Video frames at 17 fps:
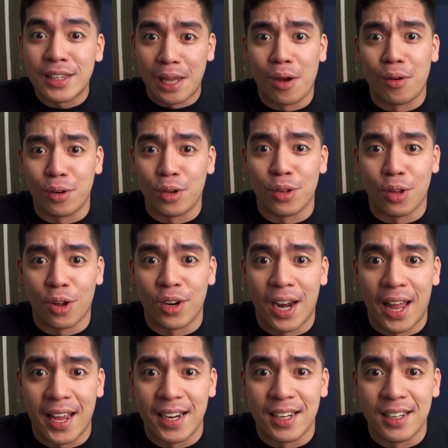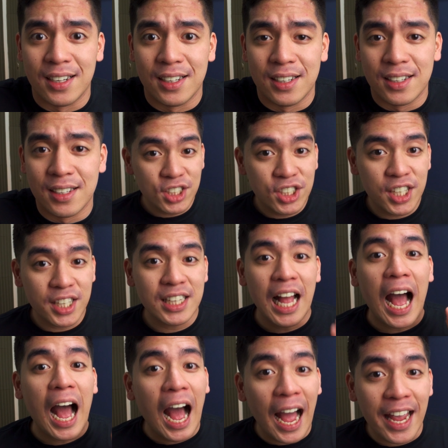you can download online, but
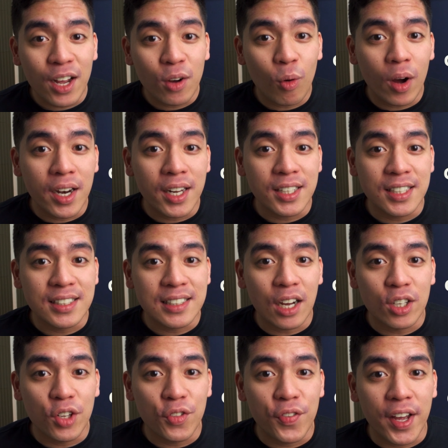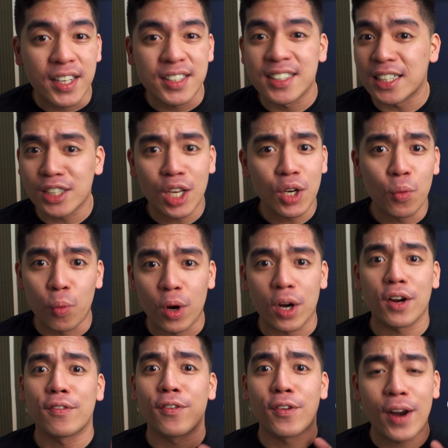legit high-quality sound effects that can
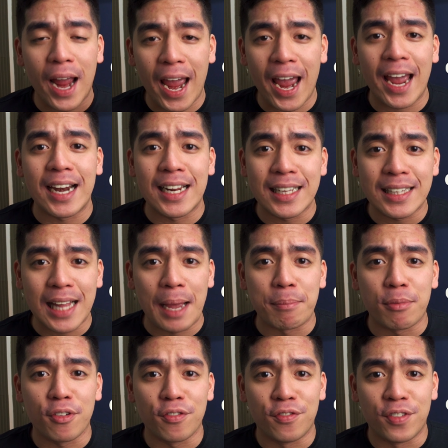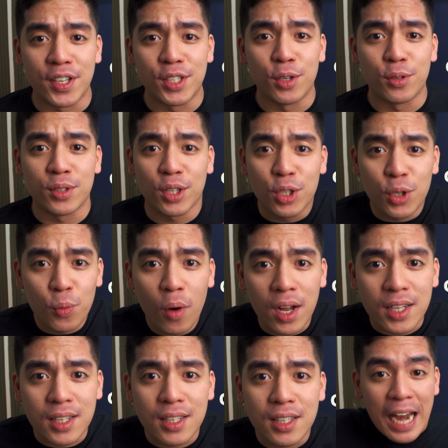work for any type of video that you
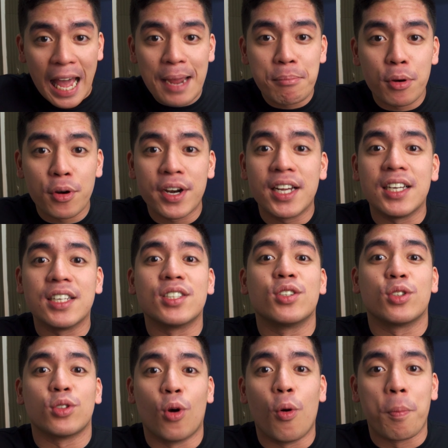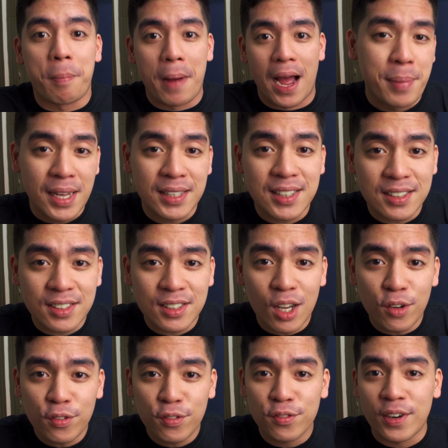want. Their library is so packed. Basic
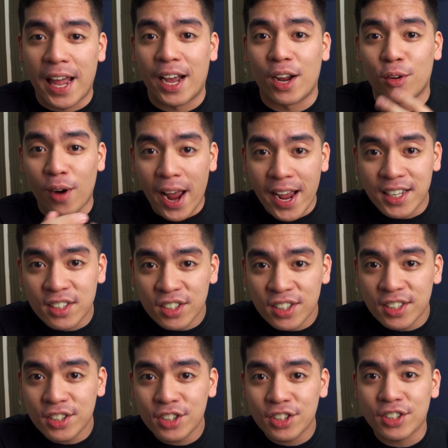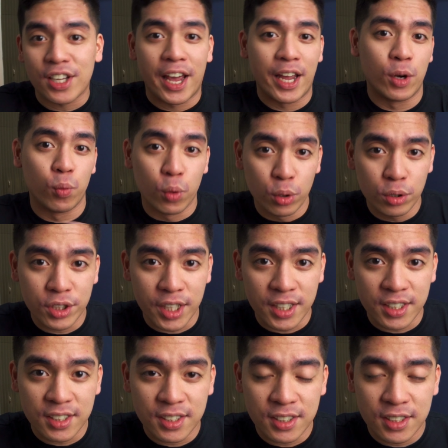stuff like riders and
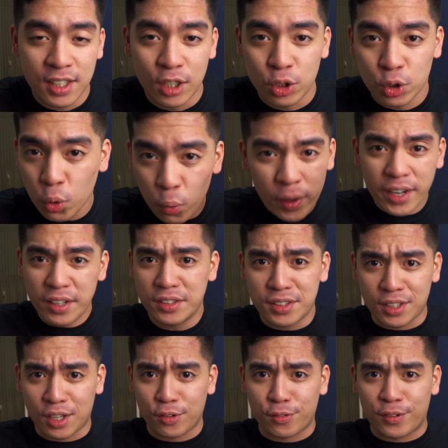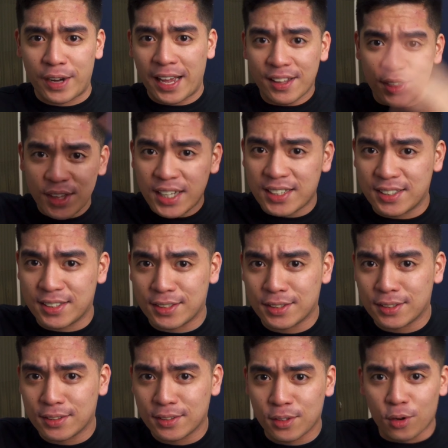whooshes to weird stuff like these.
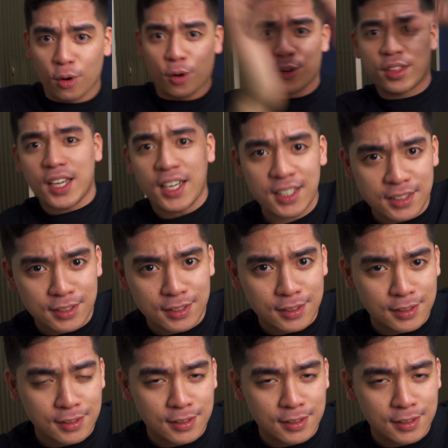Or these.